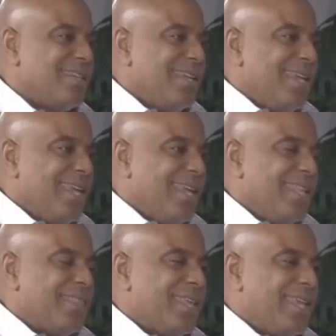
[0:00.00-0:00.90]

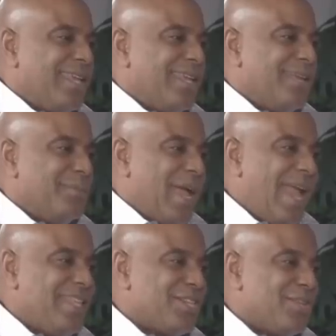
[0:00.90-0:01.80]
anything
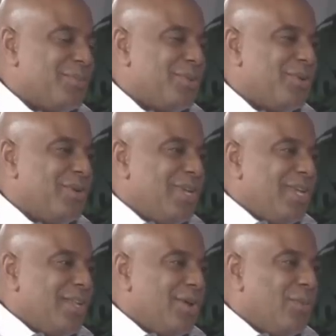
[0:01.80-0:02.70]
imaginable.
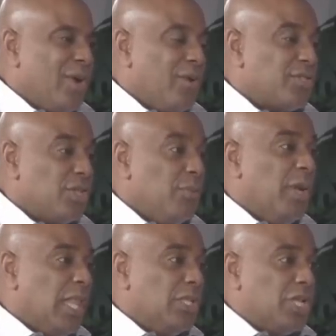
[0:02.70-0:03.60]
You know, we always say, you
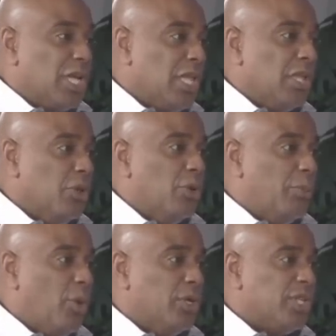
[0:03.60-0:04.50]
better not take any little
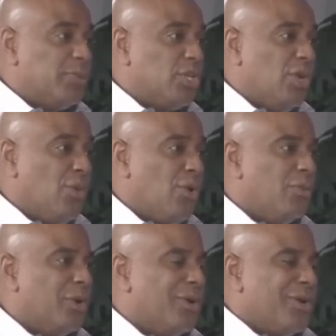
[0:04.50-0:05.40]
boys up to your
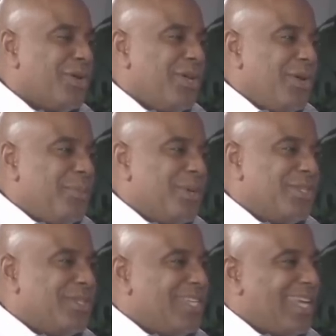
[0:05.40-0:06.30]
room.
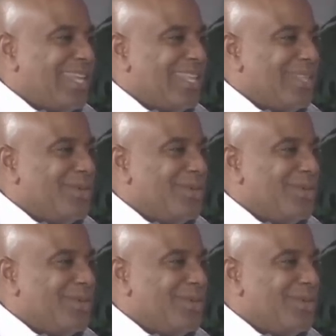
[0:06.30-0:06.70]
But you're taking the